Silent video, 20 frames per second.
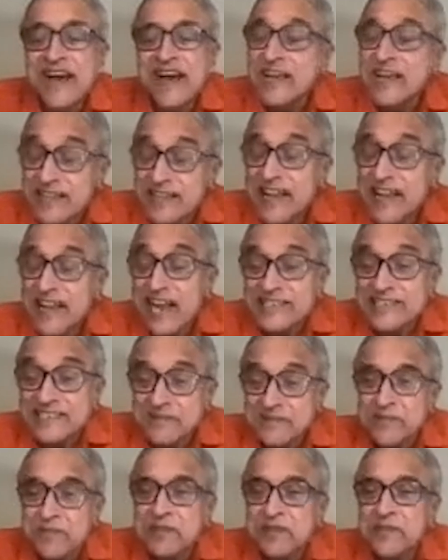is a large
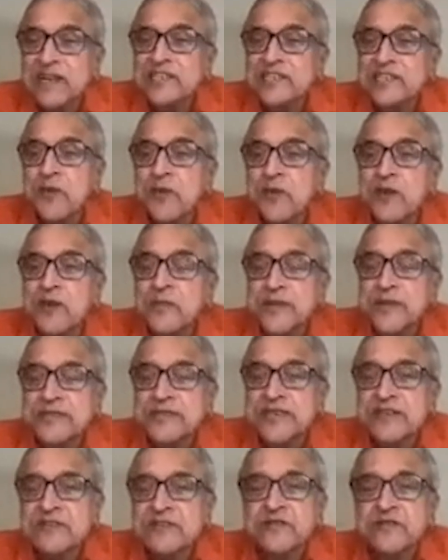number, but a small
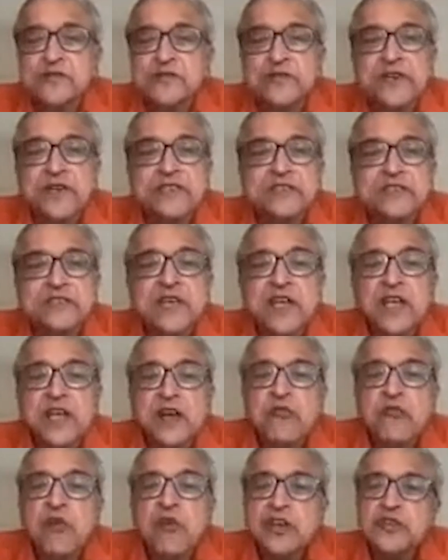percent of
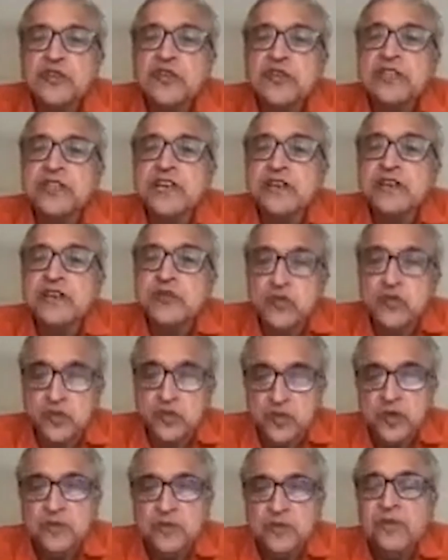students, what should they
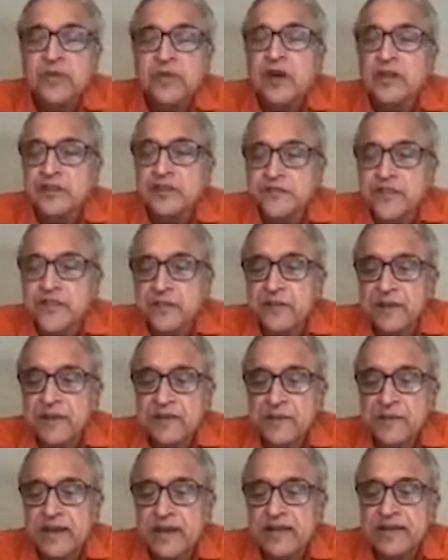do because of their
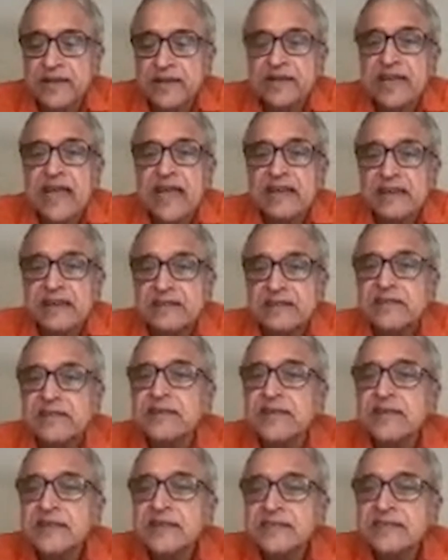mathematical talent?
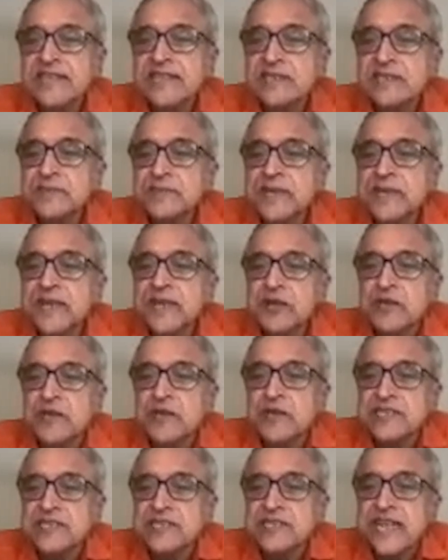This has been a
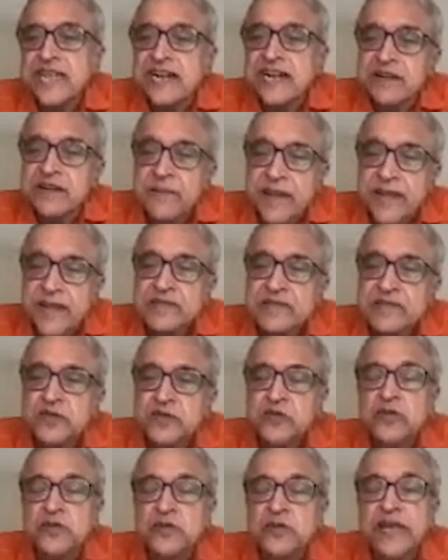question that remains so
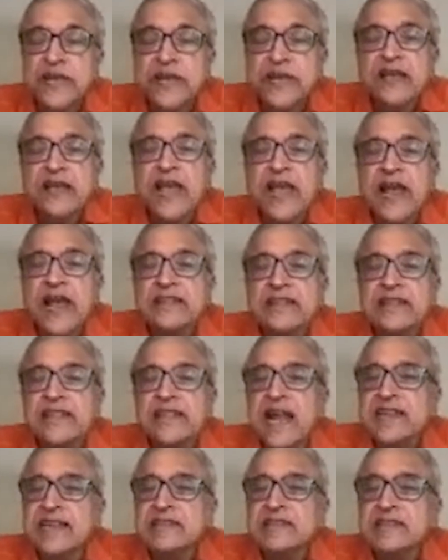today, and
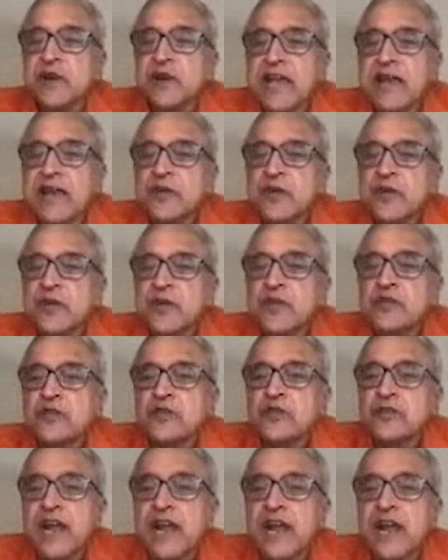that is what I'm going to
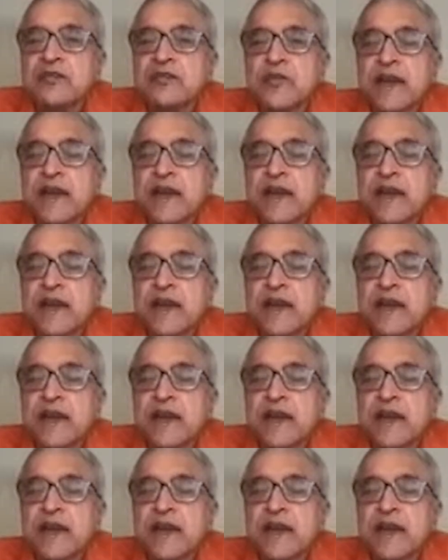try to